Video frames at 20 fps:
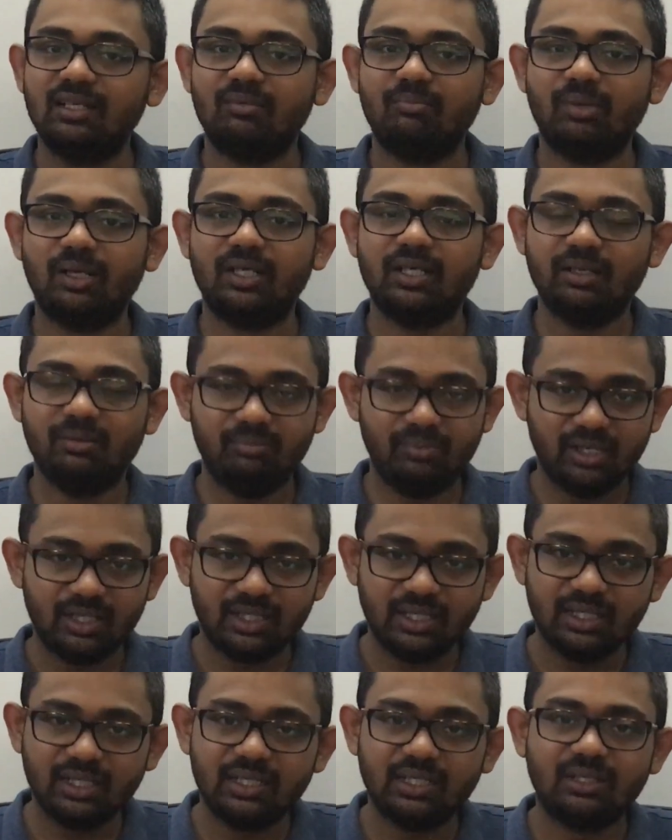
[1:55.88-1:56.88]
but
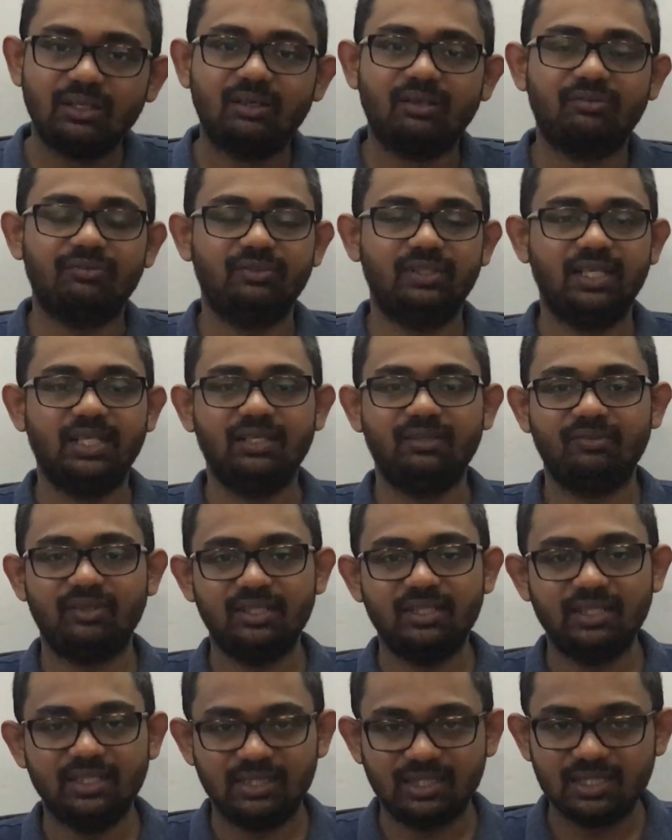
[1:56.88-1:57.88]
immaterial of that,
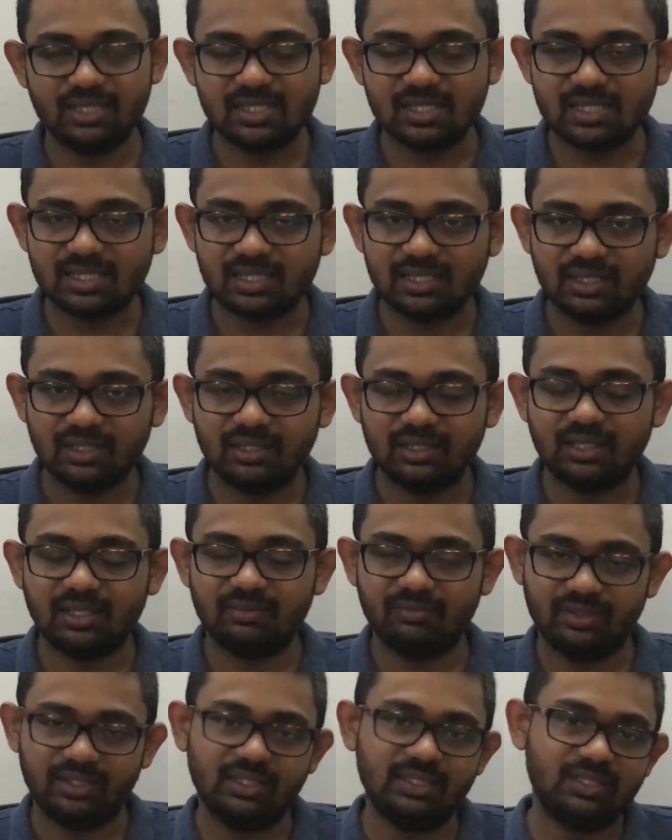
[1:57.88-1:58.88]
whether it is
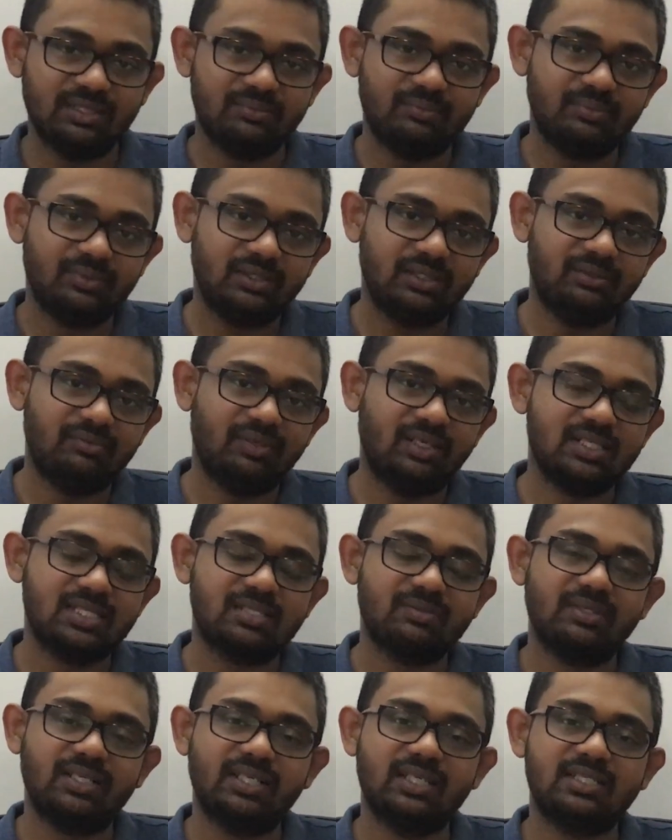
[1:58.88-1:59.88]
whether the
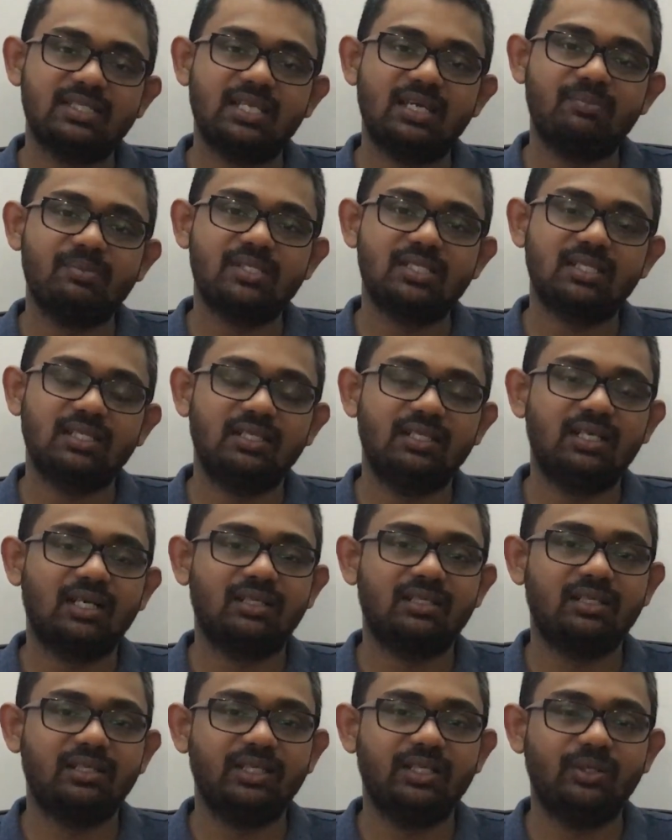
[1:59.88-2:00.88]
advanced level exam is
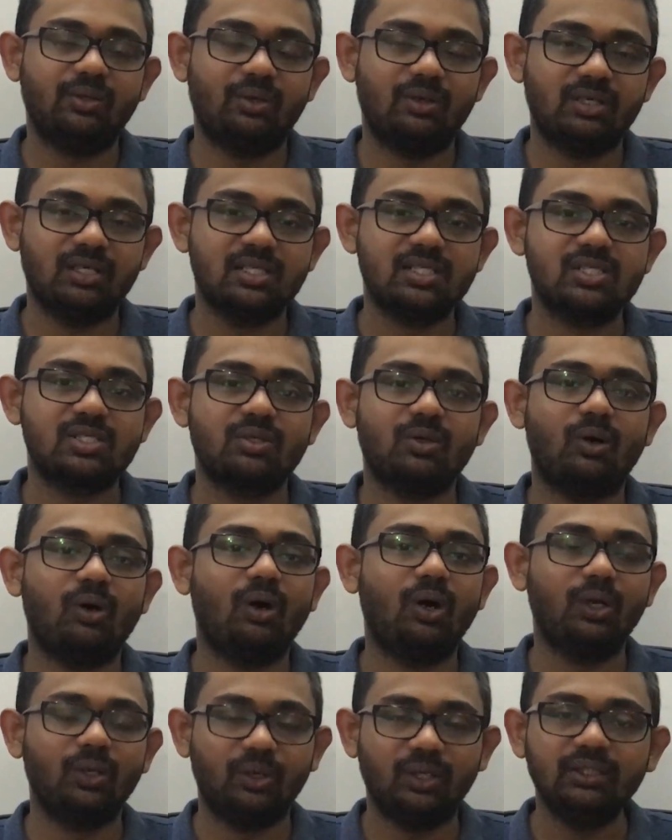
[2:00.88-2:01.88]
conducted in August
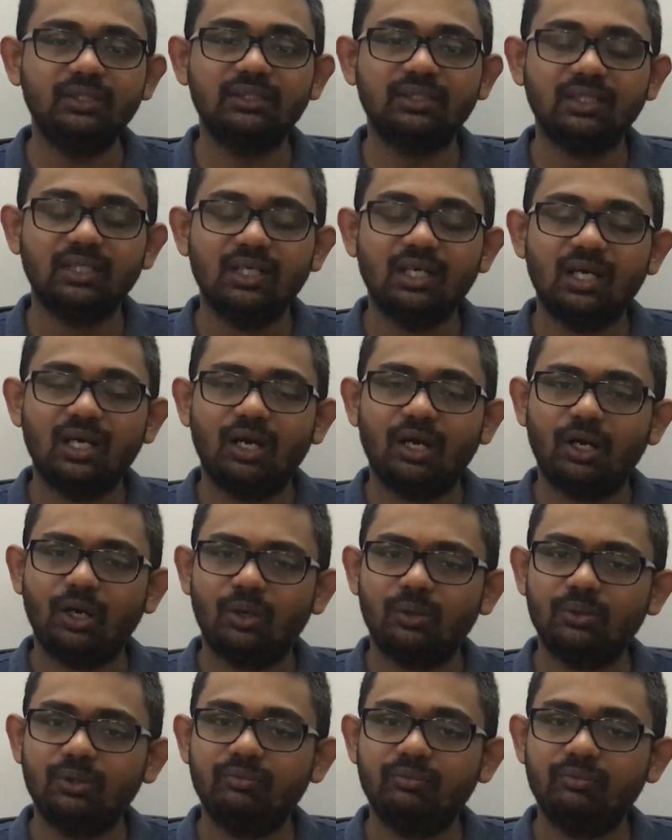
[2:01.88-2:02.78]
or not, how